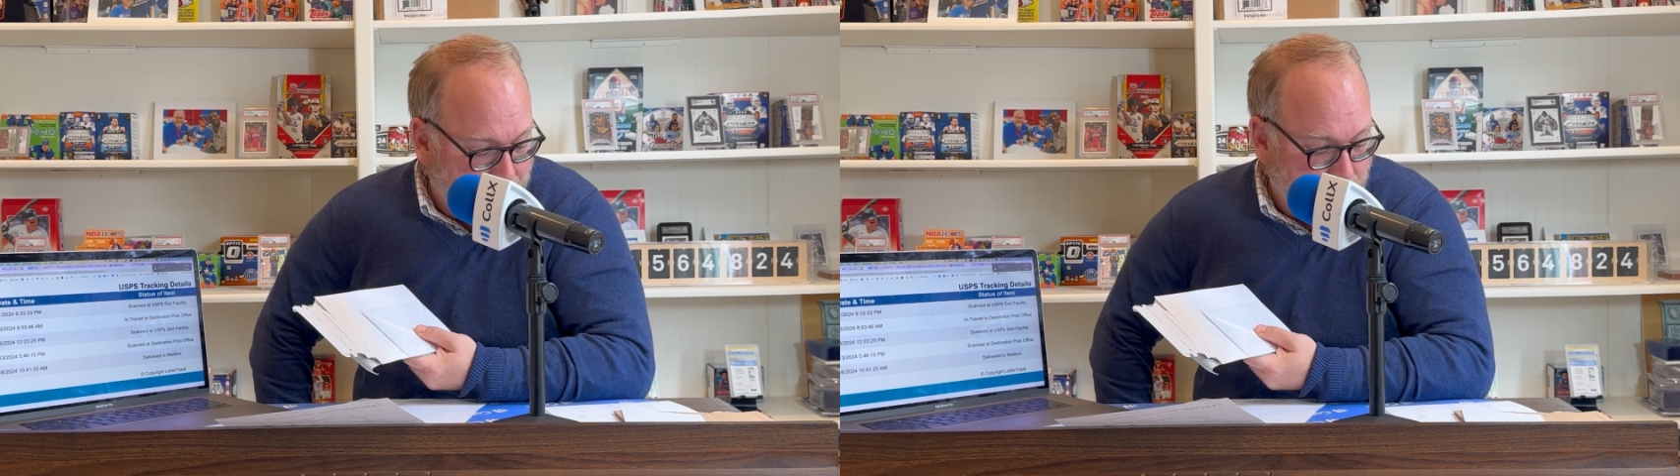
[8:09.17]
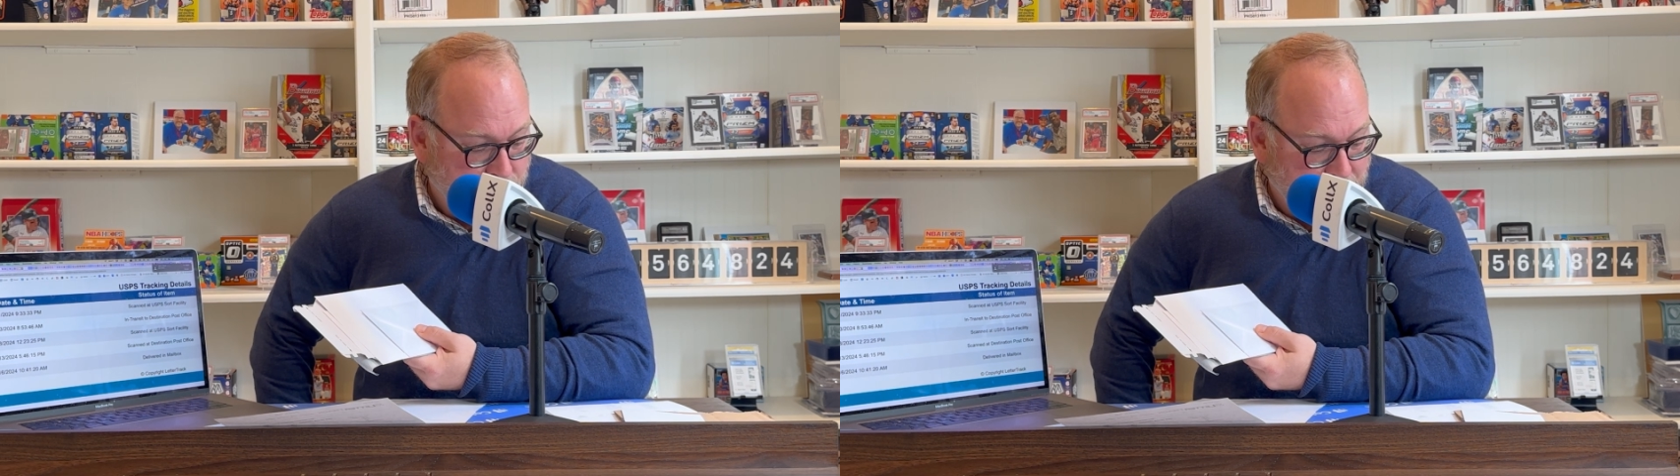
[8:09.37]

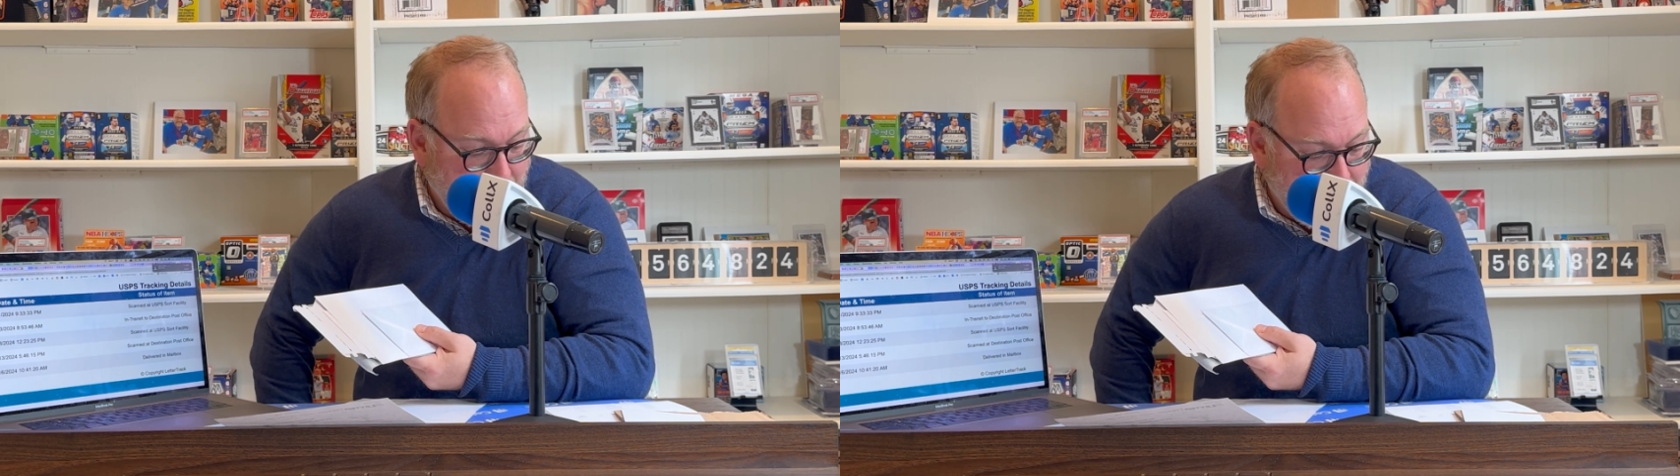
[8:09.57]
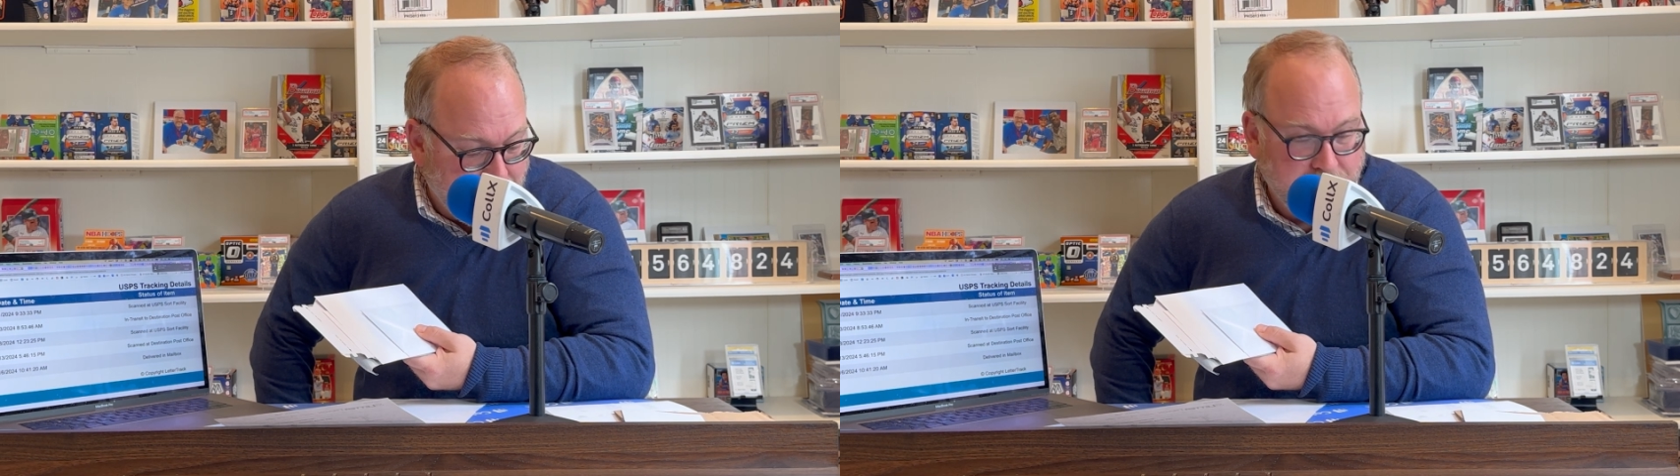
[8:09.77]
They were
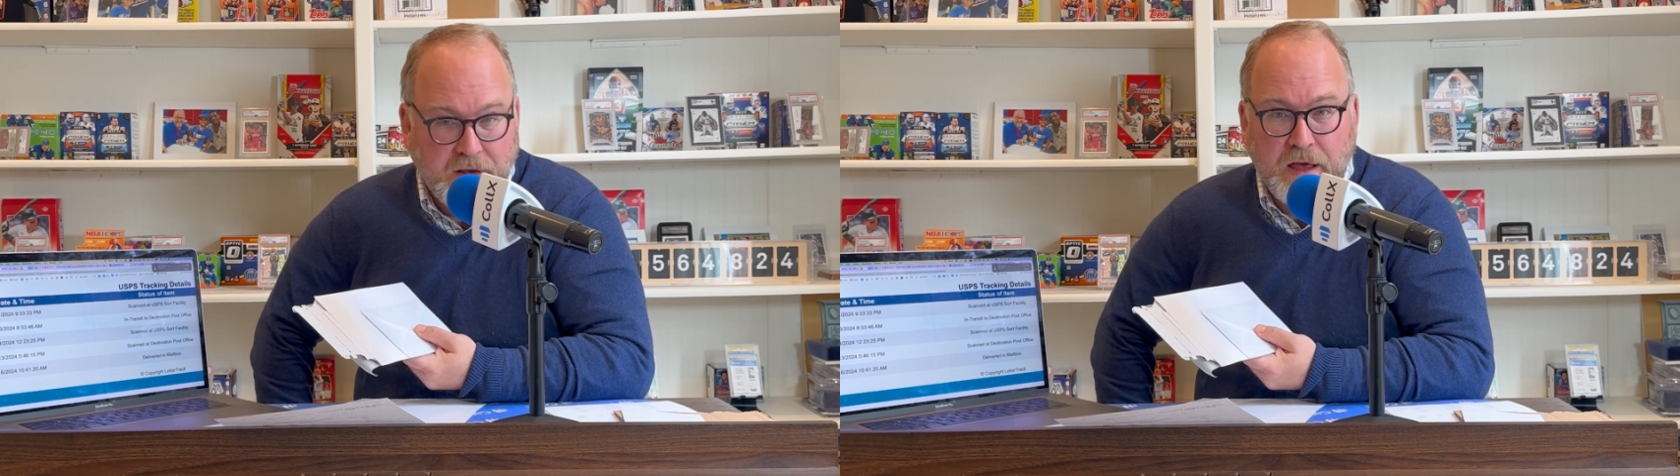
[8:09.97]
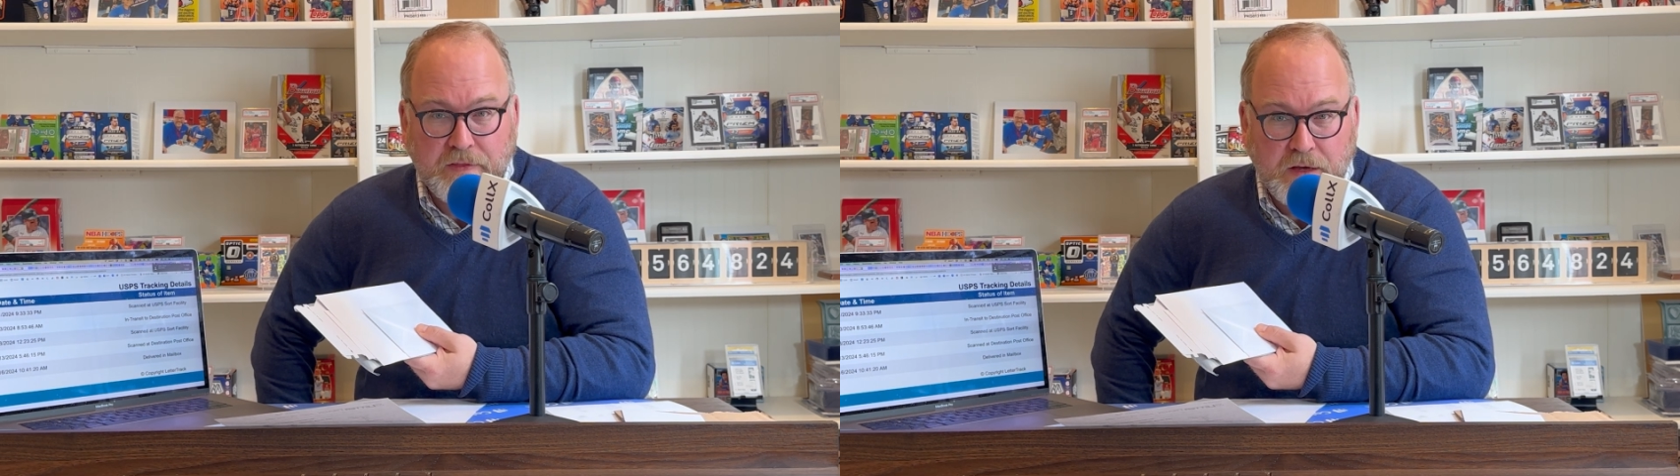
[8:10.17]
scanned
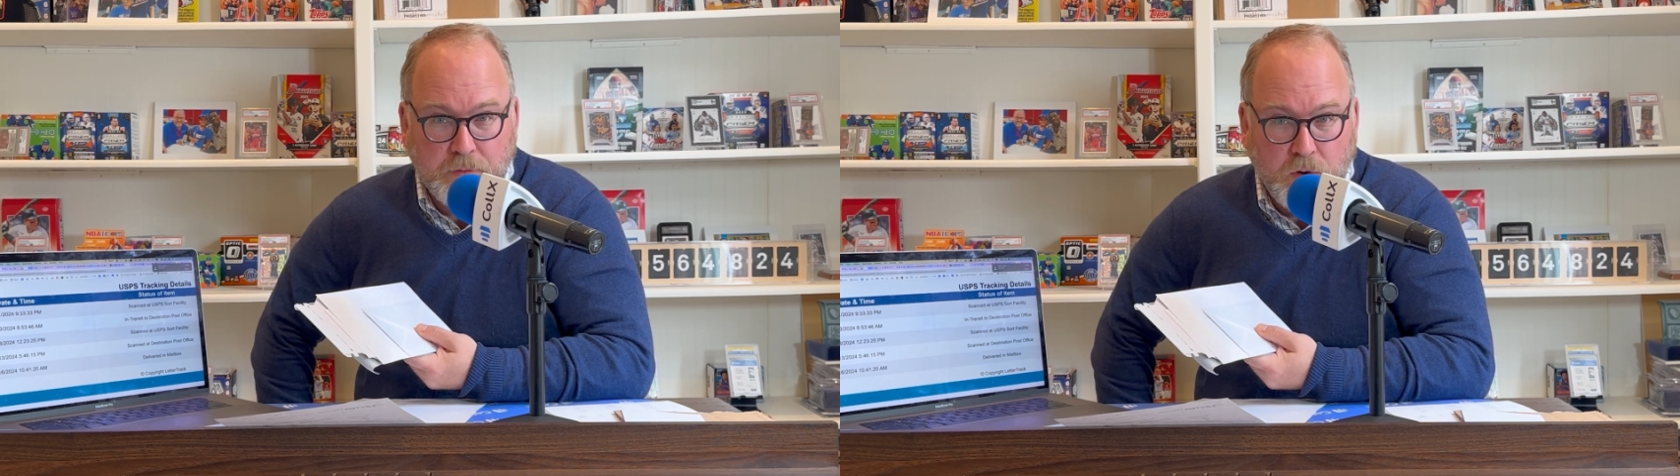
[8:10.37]
at the